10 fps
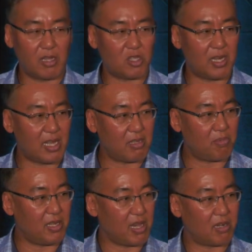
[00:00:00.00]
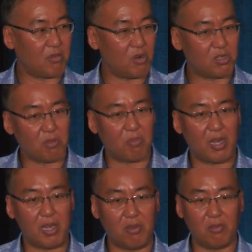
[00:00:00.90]
try not to be non-commercial,
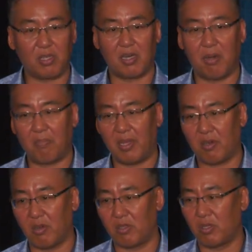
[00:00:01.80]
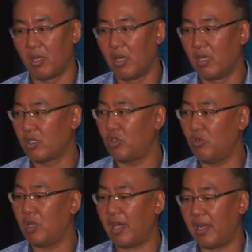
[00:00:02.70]
but I use a company called
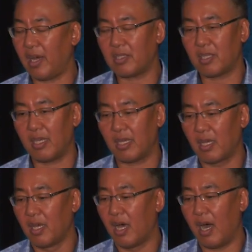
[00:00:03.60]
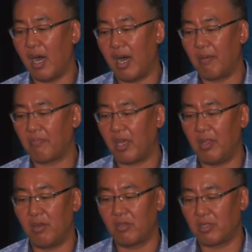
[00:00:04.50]
True Diagnostic,
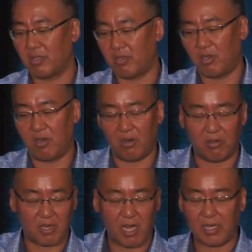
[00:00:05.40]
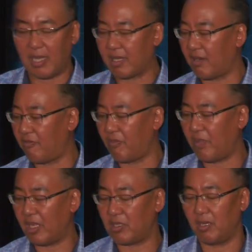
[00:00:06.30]
and there's her contact
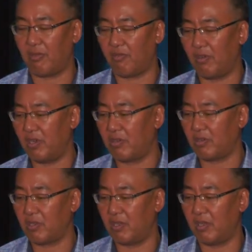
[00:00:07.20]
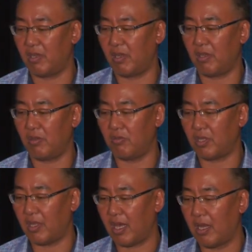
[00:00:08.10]
information if you're interested in
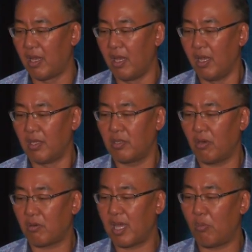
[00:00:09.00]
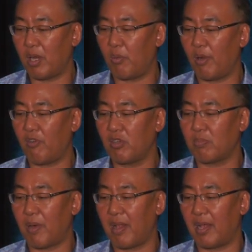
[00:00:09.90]
using that. So can we reverse
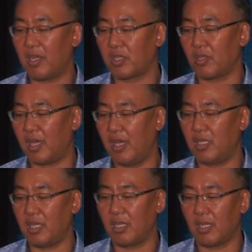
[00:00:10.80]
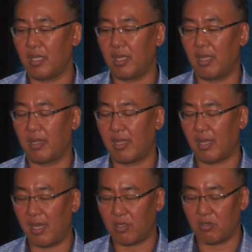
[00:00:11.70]
biological aging? The
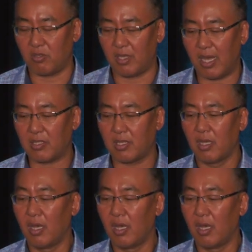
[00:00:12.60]
answer is yes.